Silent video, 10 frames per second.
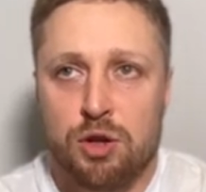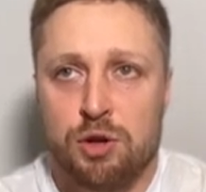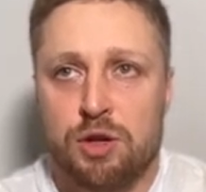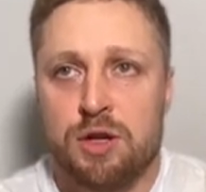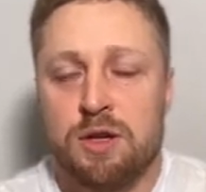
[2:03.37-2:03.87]

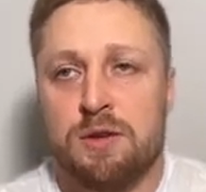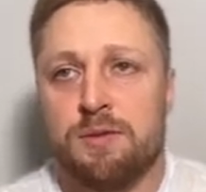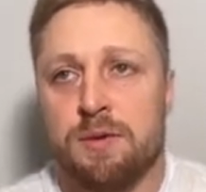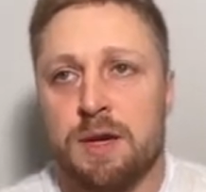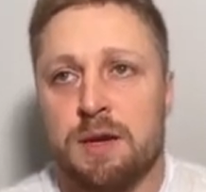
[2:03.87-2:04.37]
sources.
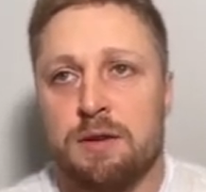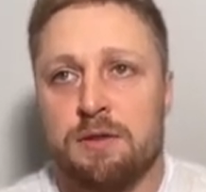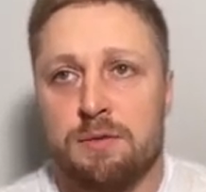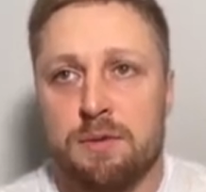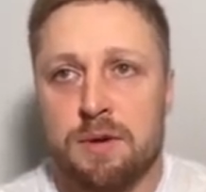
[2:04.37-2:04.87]
We
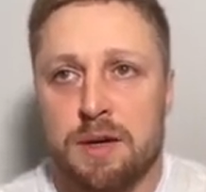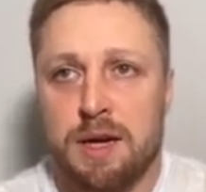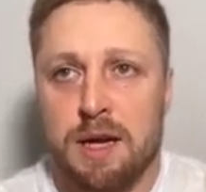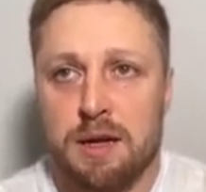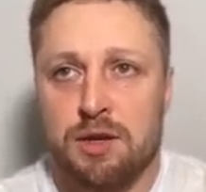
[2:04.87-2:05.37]

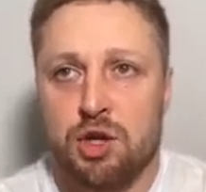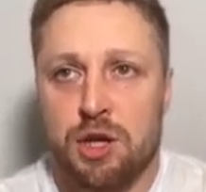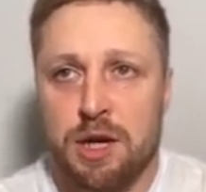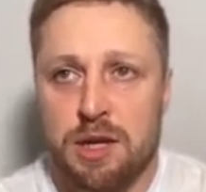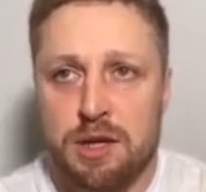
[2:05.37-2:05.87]

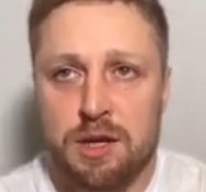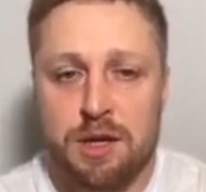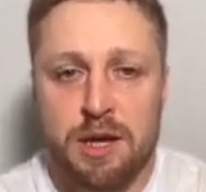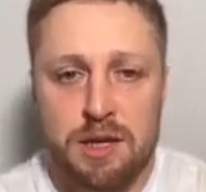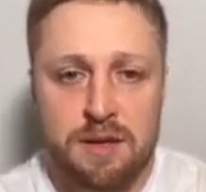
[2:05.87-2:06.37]
generated a
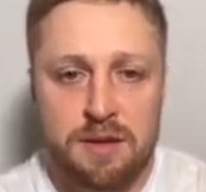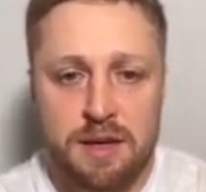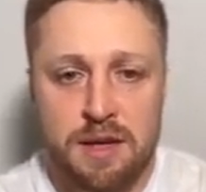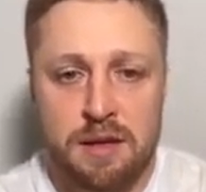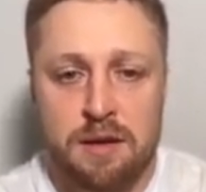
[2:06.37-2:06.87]
data
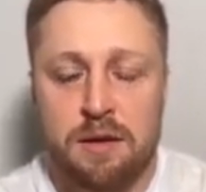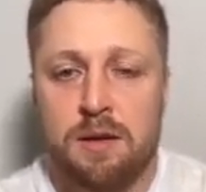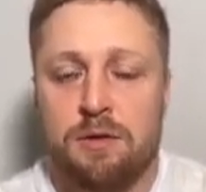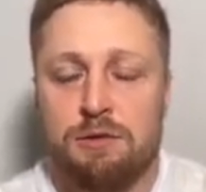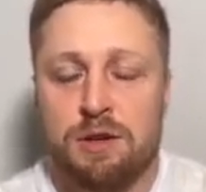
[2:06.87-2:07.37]
set
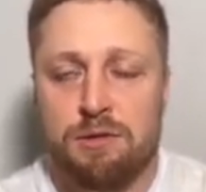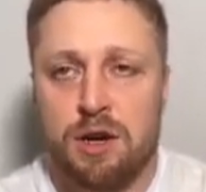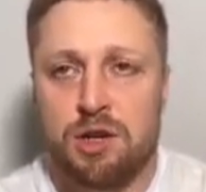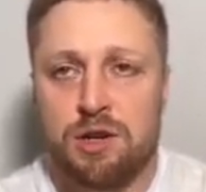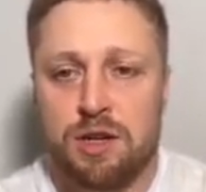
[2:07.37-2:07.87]
with
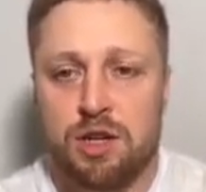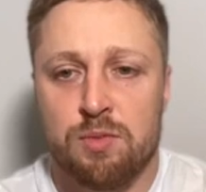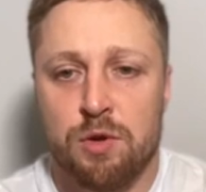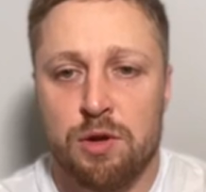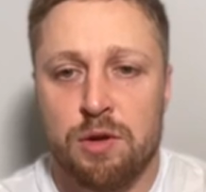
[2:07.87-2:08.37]
large language
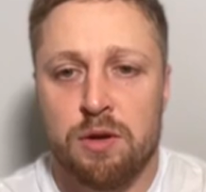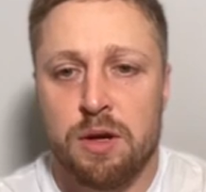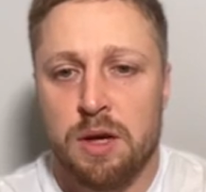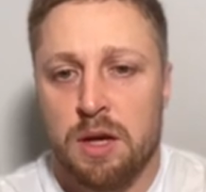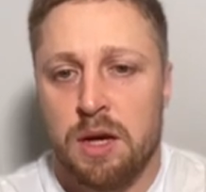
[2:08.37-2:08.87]
model.
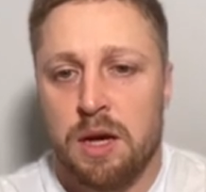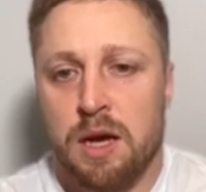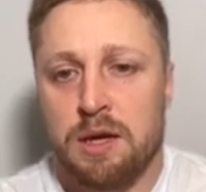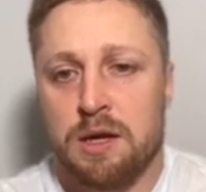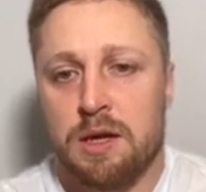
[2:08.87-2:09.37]

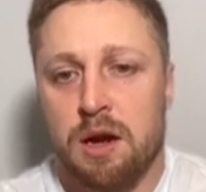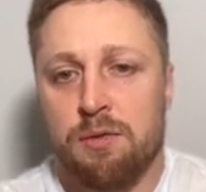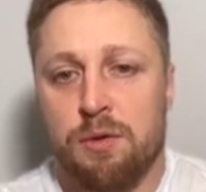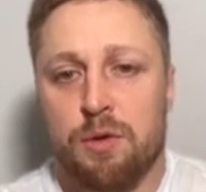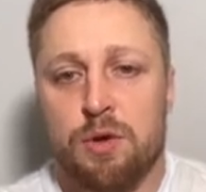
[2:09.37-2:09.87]
And right now
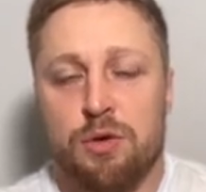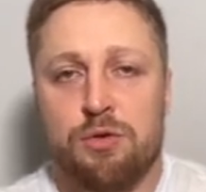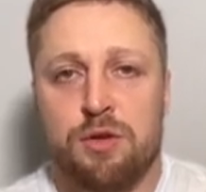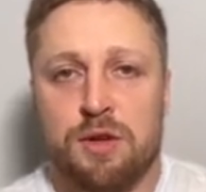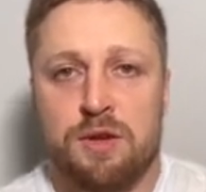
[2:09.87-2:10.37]
we will
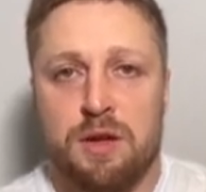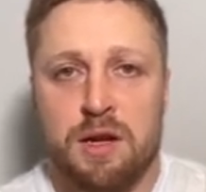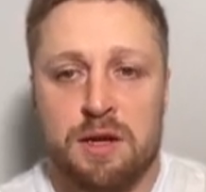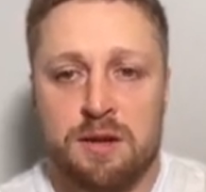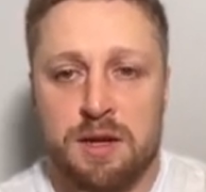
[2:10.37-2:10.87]
use this
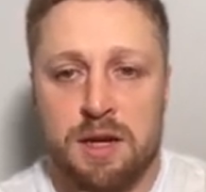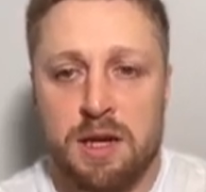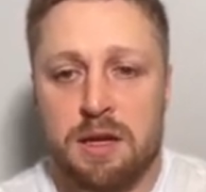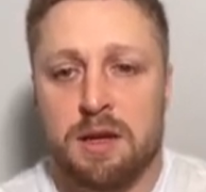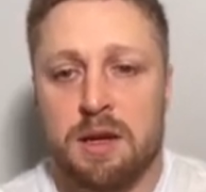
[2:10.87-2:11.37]
data
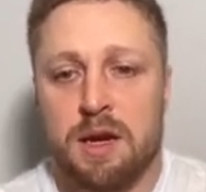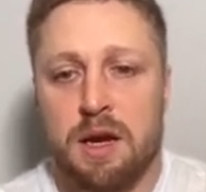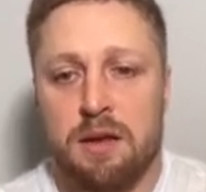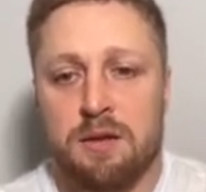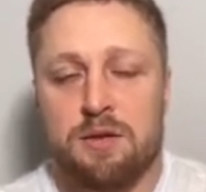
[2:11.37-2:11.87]
set
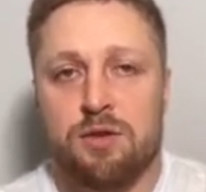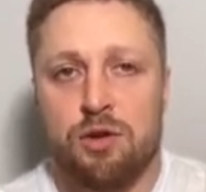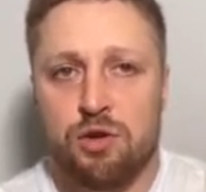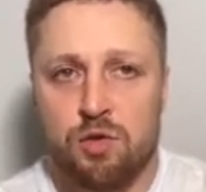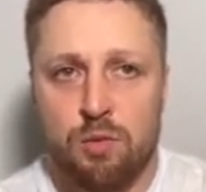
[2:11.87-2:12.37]
and
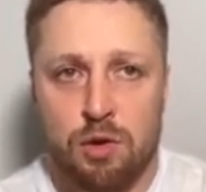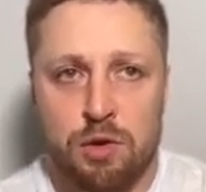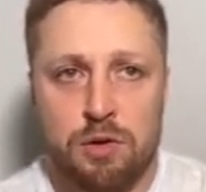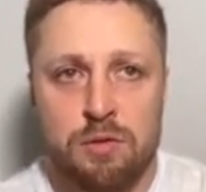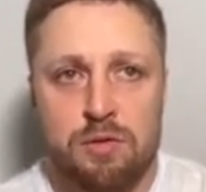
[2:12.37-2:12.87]
source
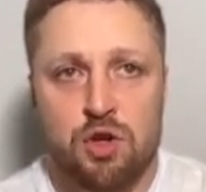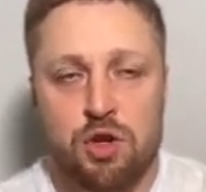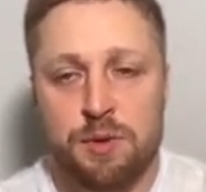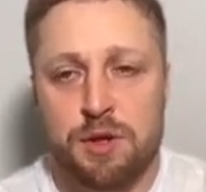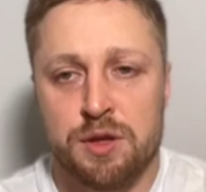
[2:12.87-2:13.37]
model,
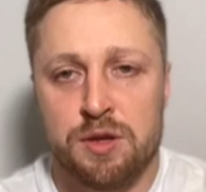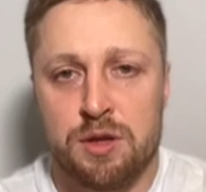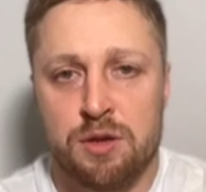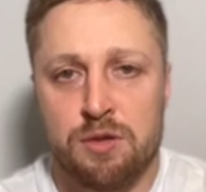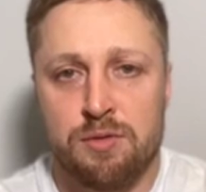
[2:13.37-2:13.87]
GPT
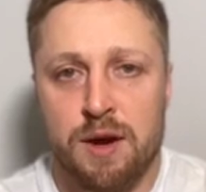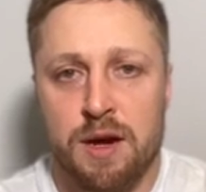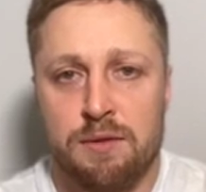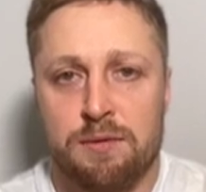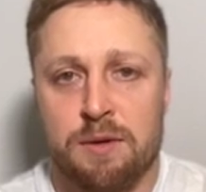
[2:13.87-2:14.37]

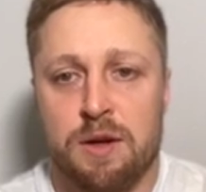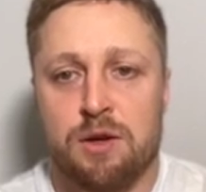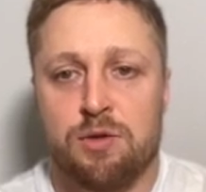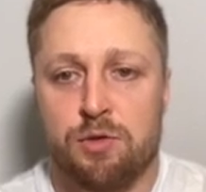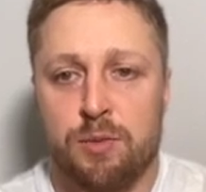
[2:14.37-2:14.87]

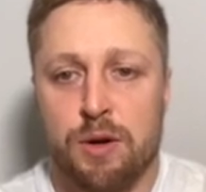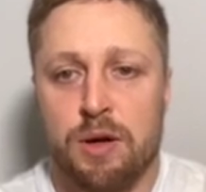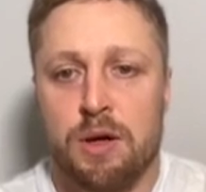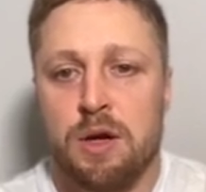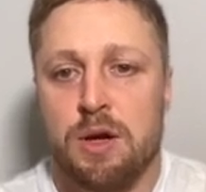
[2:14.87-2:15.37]
3.5 Turbo,